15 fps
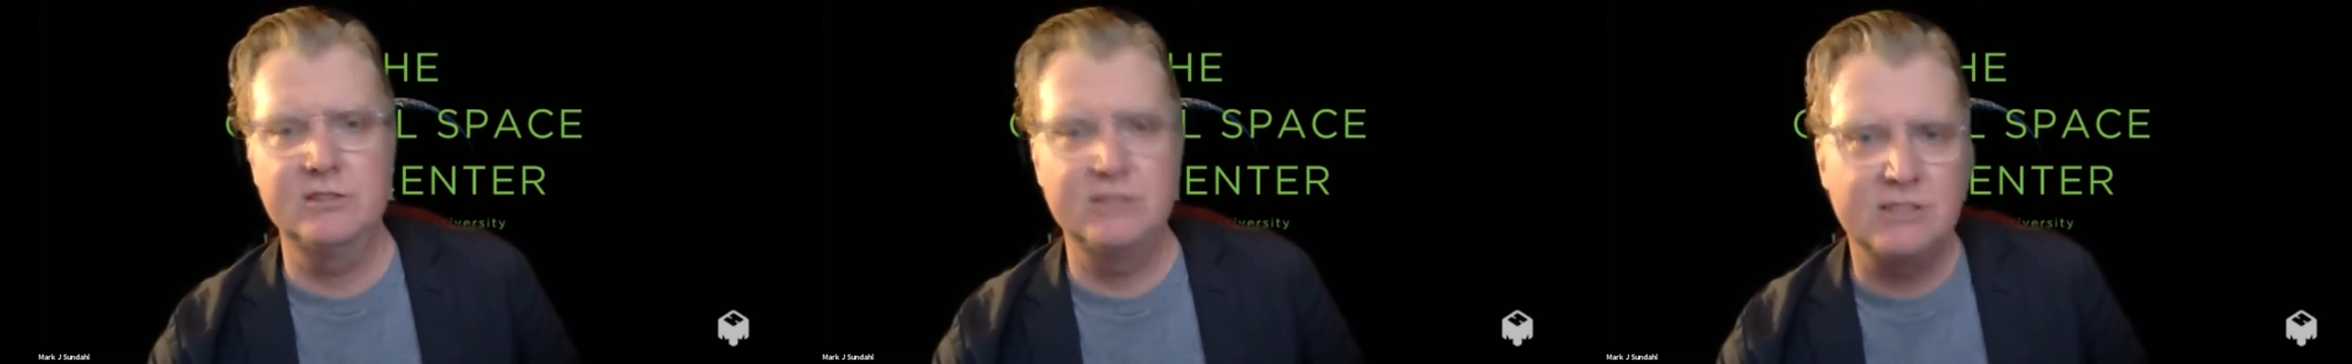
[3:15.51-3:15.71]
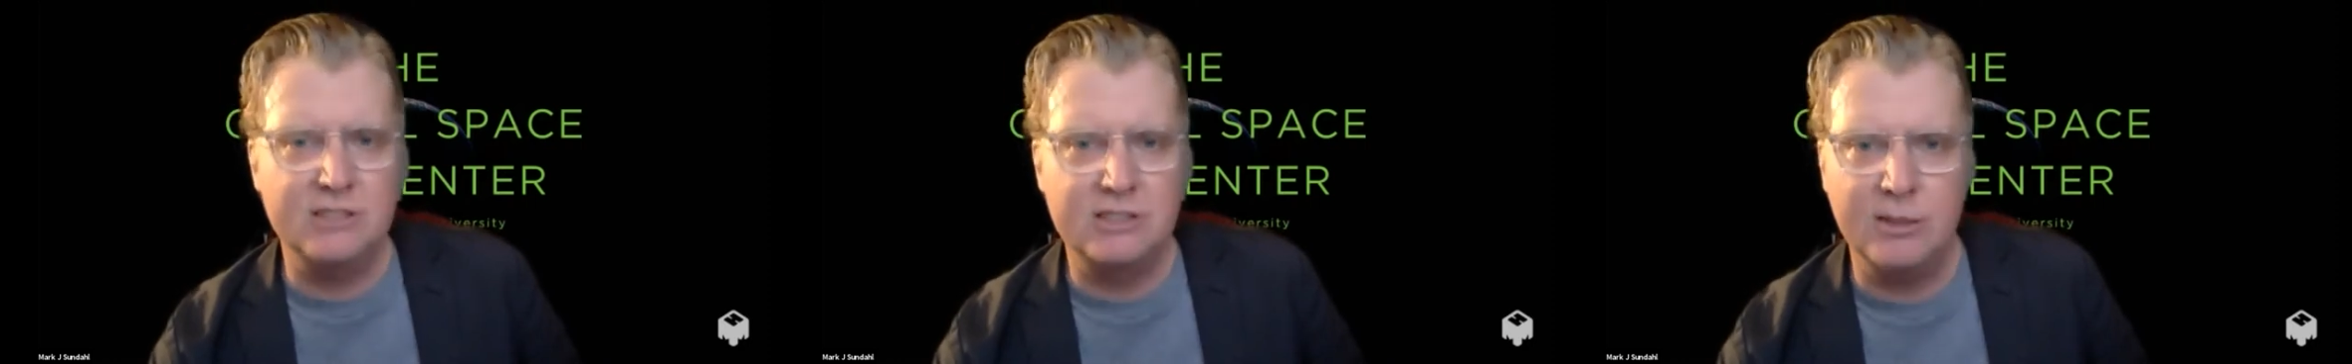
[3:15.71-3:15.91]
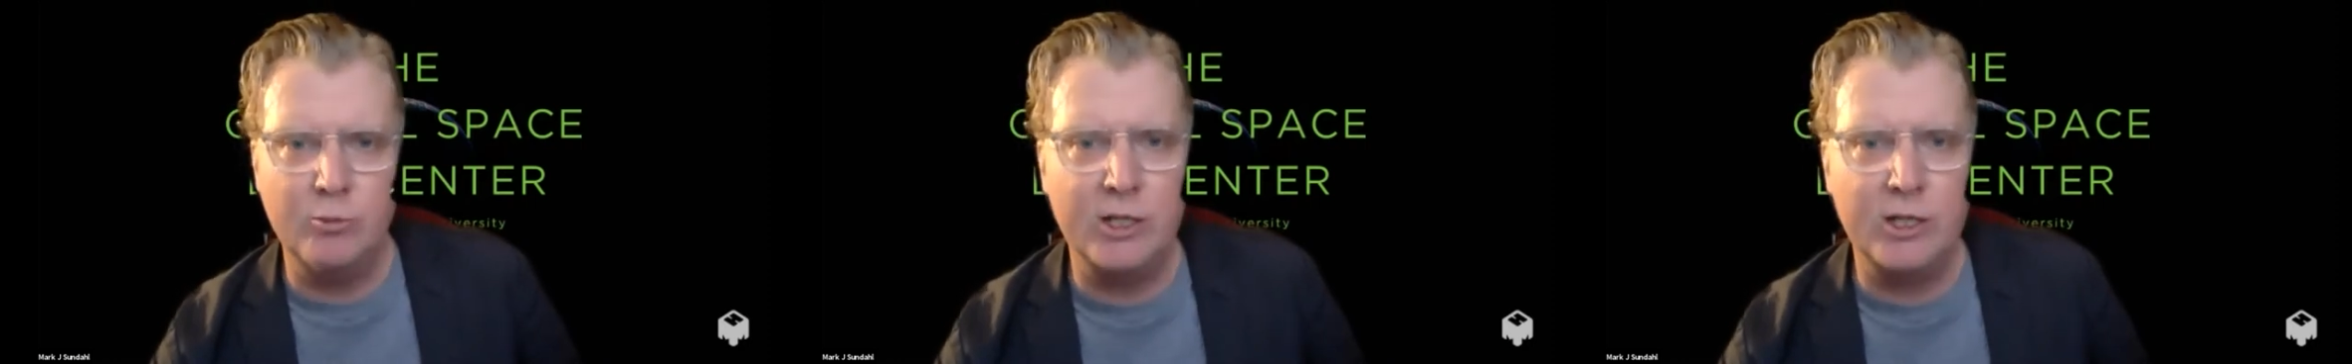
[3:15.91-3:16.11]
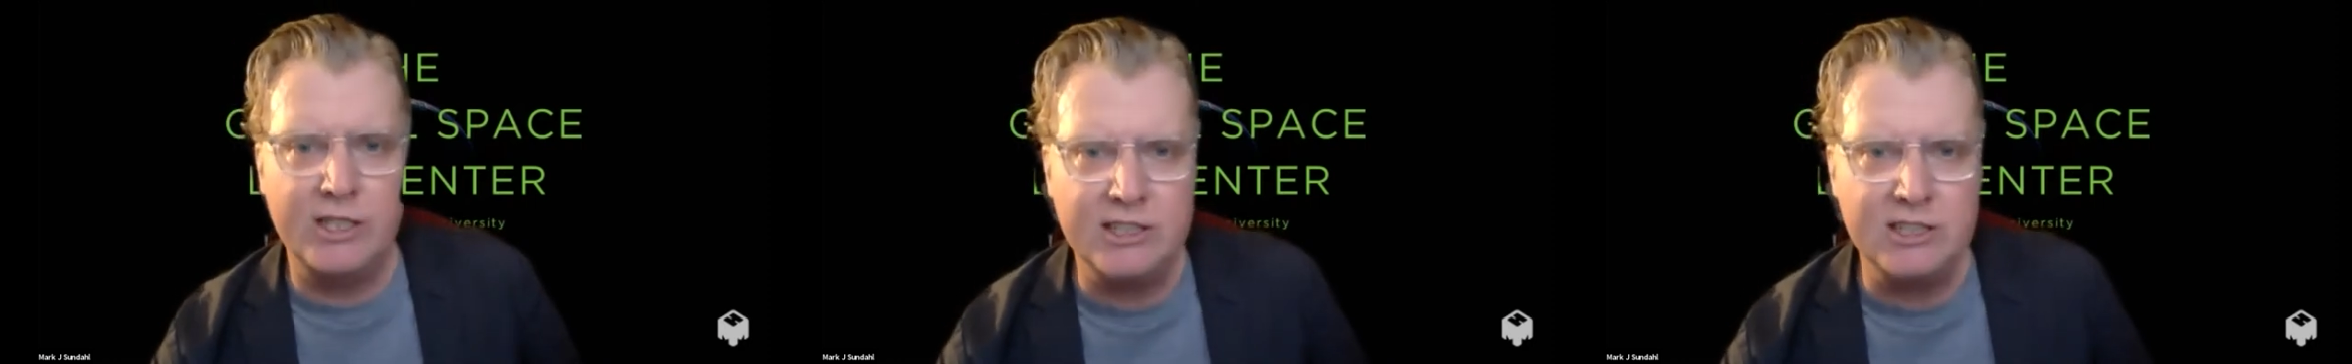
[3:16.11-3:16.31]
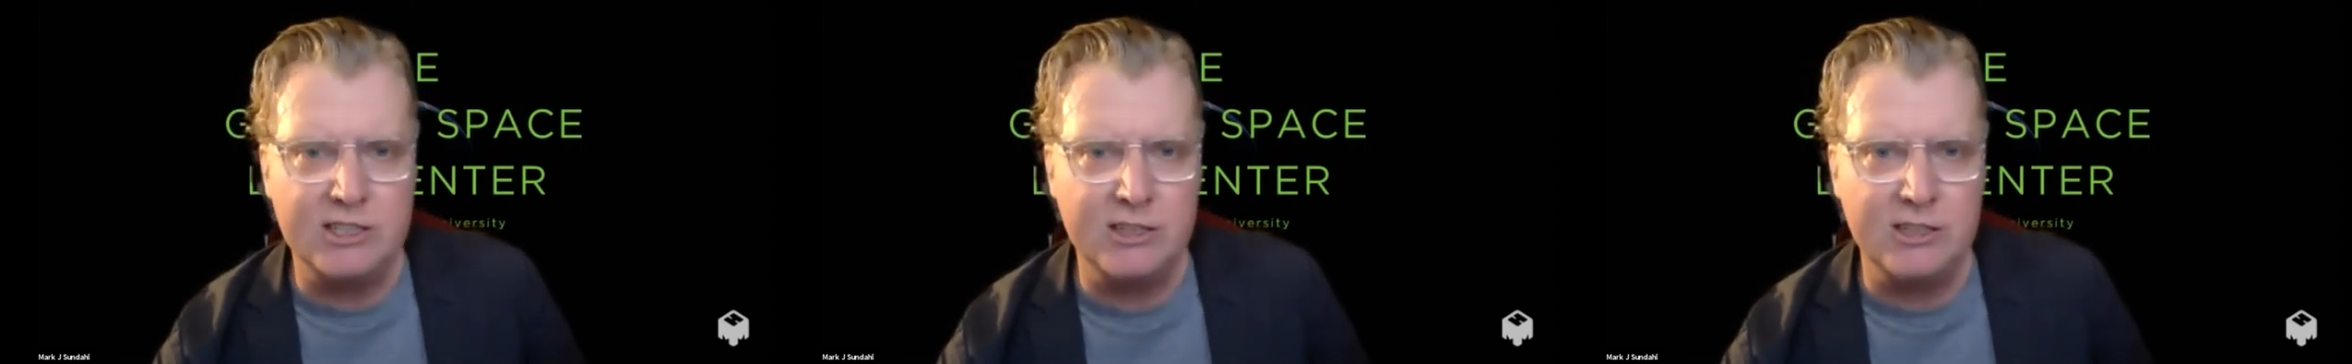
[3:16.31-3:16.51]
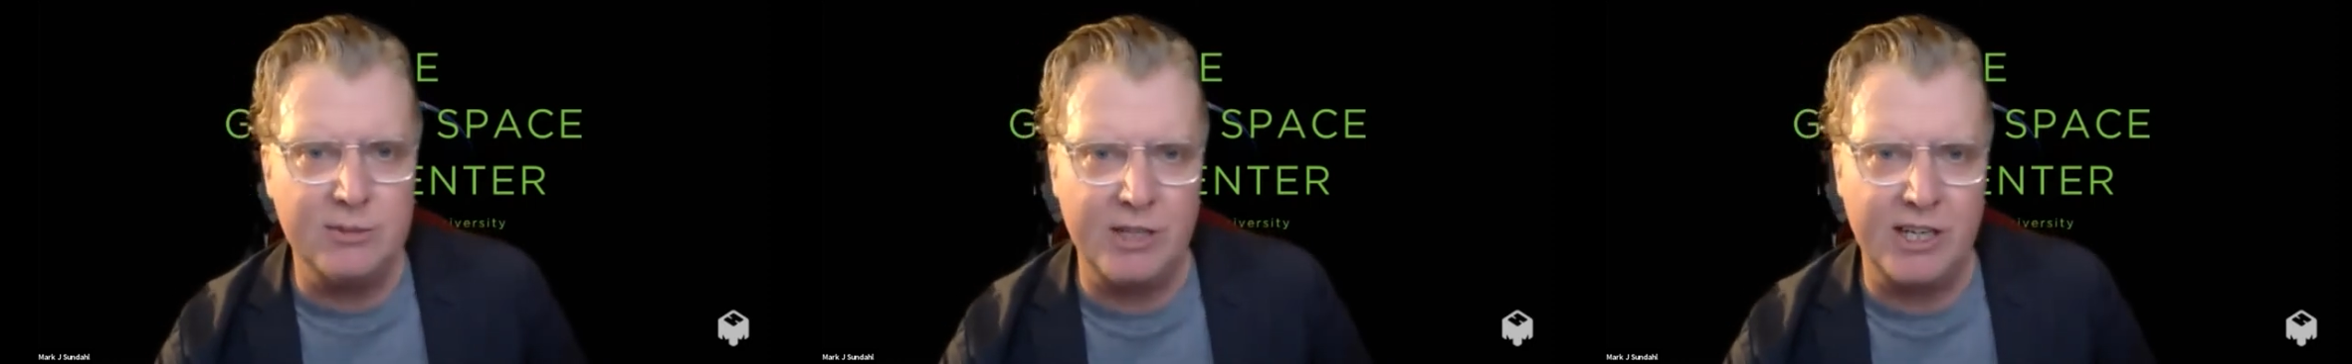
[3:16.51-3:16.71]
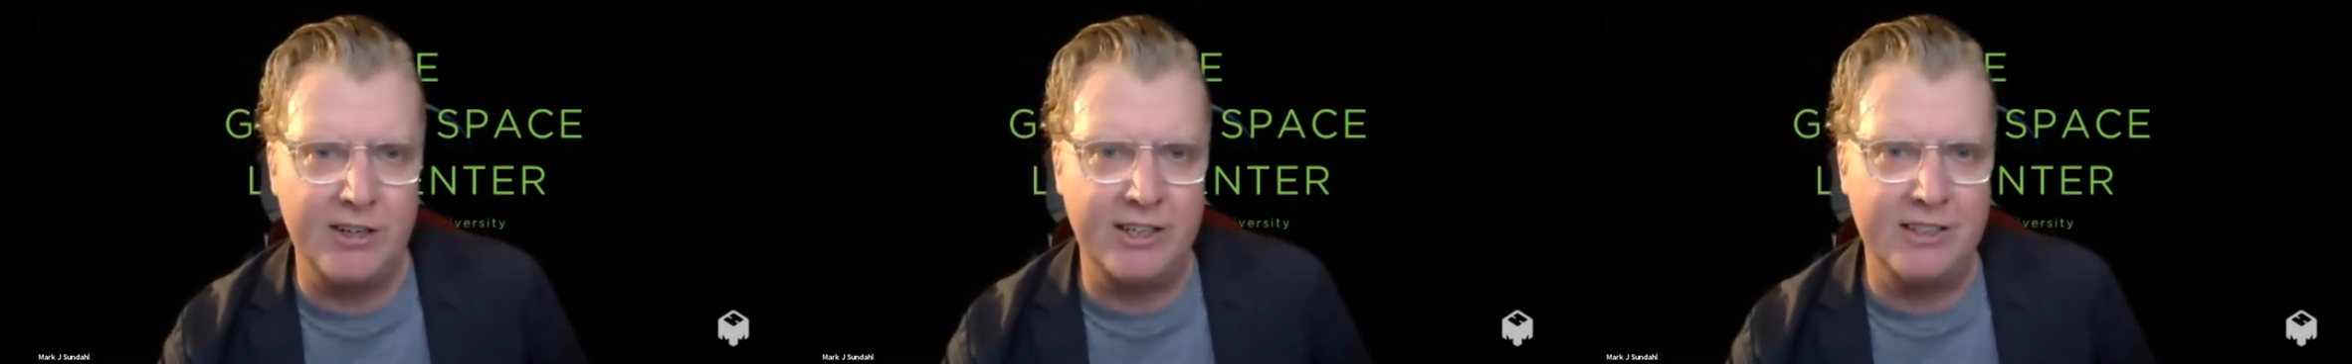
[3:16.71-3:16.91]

somewhat customary,